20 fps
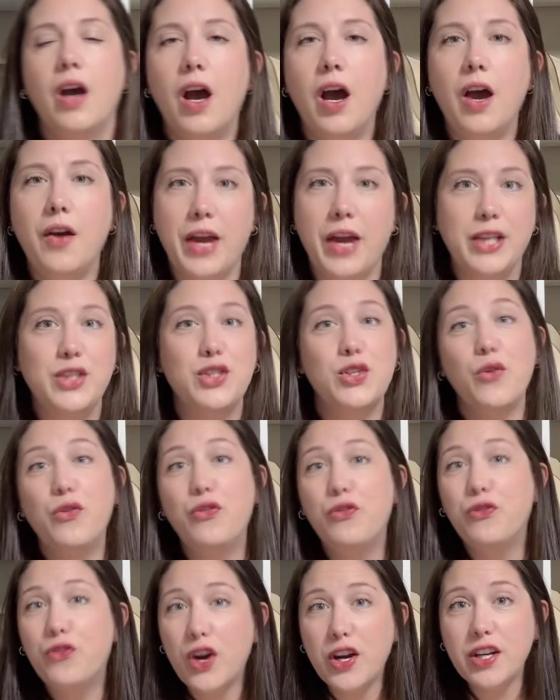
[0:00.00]
All right, so
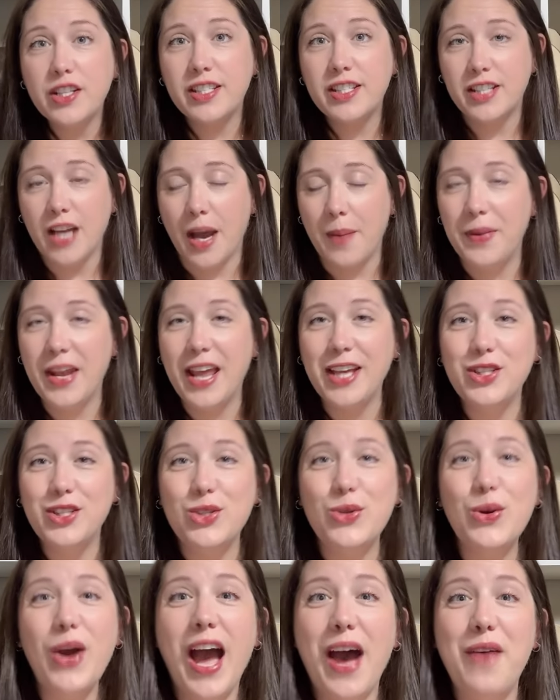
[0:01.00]
first up, and I
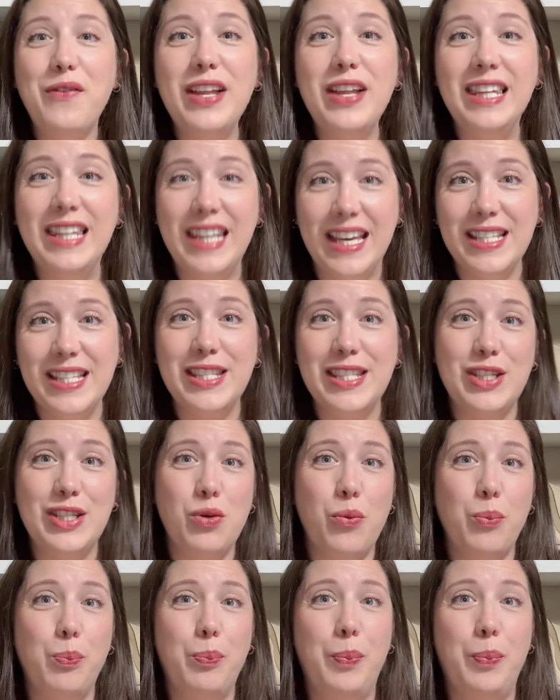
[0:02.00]
do have a list,